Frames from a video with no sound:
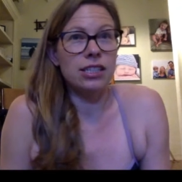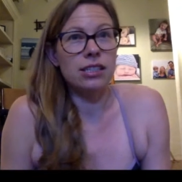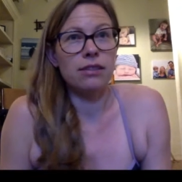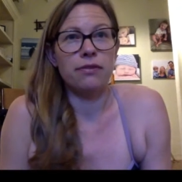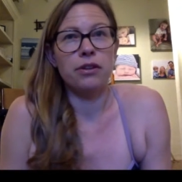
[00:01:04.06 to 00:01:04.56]

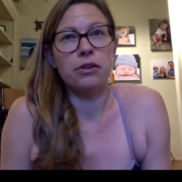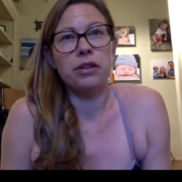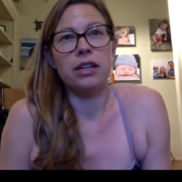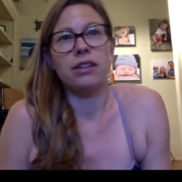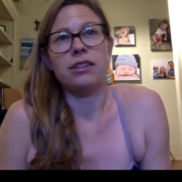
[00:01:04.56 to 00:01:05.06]
just a few
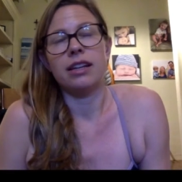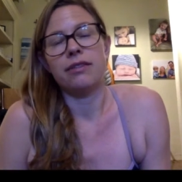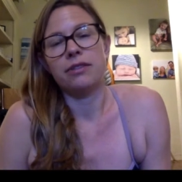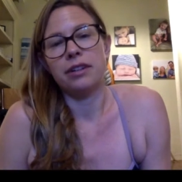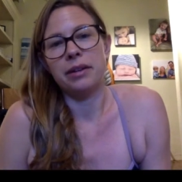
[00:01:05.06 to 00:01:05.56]
years
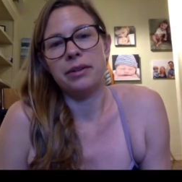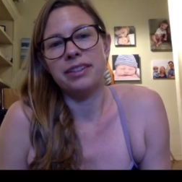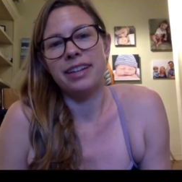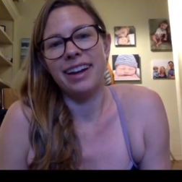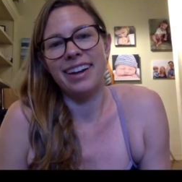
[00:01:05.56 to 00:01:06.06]
after I
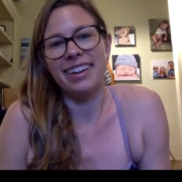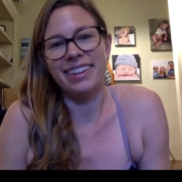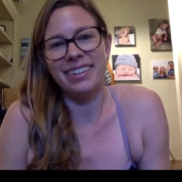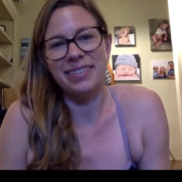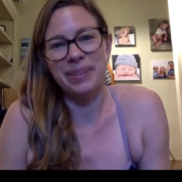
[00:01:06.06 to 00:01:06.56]

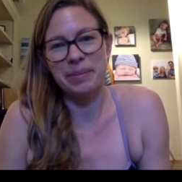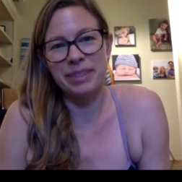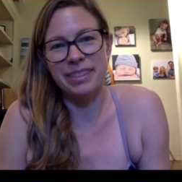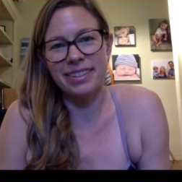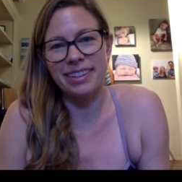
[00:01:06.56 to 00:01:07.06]
retired from
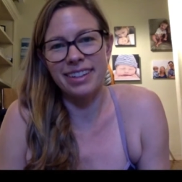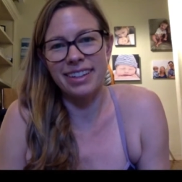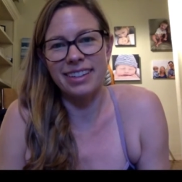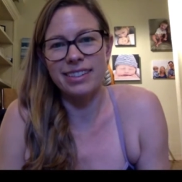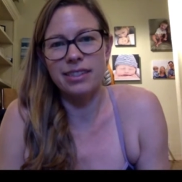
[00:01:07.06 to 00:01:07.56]
the
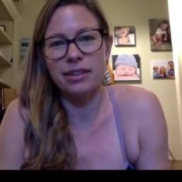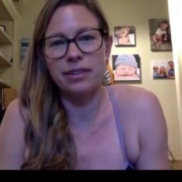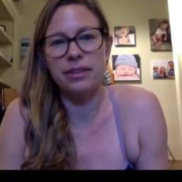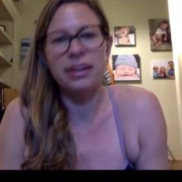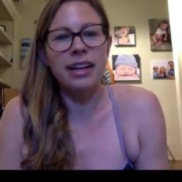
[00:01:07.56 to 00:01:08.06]
circus. So
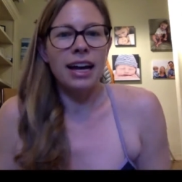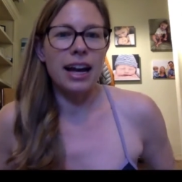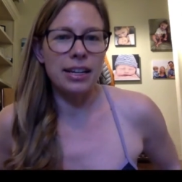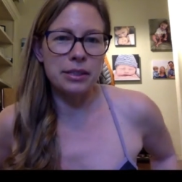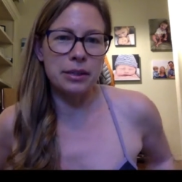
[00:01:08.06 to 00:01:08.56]

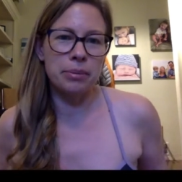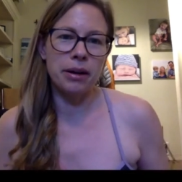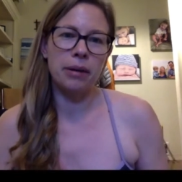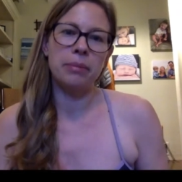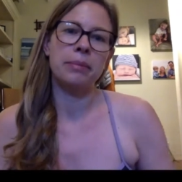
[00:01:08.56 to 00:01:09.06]
as you can
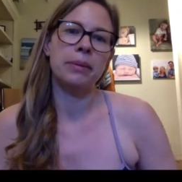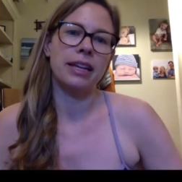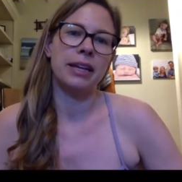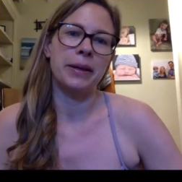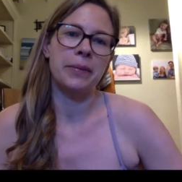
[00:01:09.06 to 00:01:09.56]

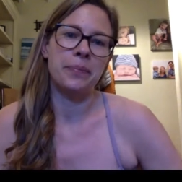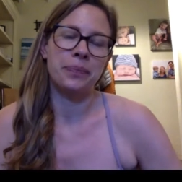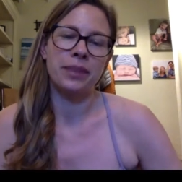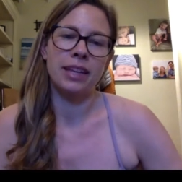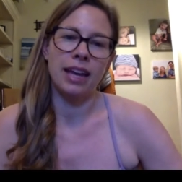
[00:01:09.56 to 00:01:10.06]
probably
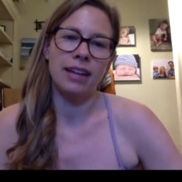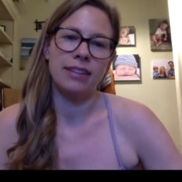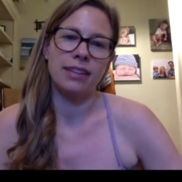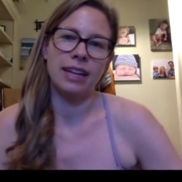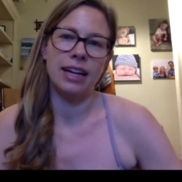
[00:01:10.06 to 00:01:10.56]
guess,
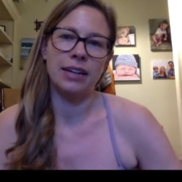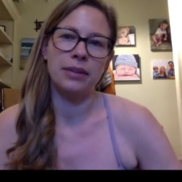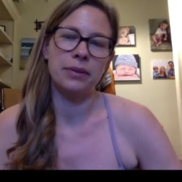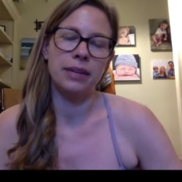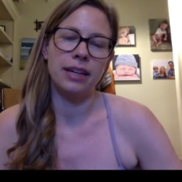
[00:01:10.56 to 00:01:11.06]
I had
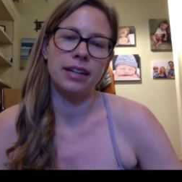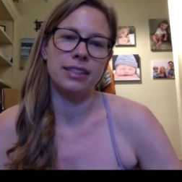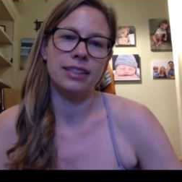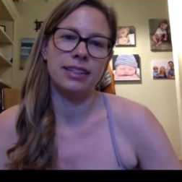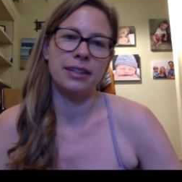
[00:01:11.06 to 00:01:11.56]

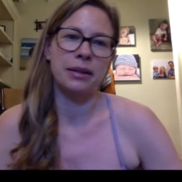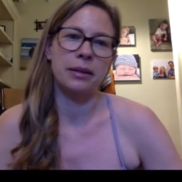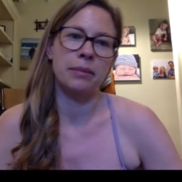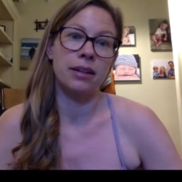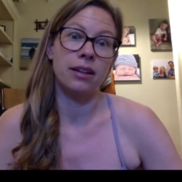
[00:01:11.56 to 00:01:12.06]
quite
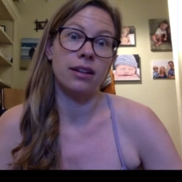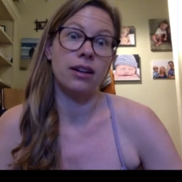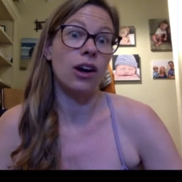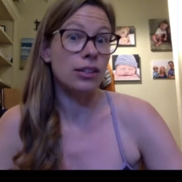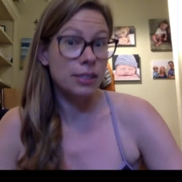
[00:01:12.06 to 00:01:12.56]
an
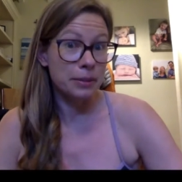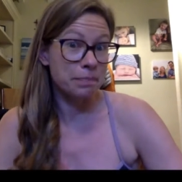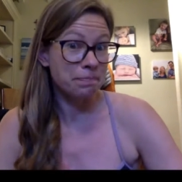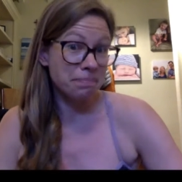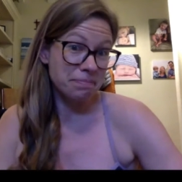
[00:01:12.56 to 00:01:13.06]
awesome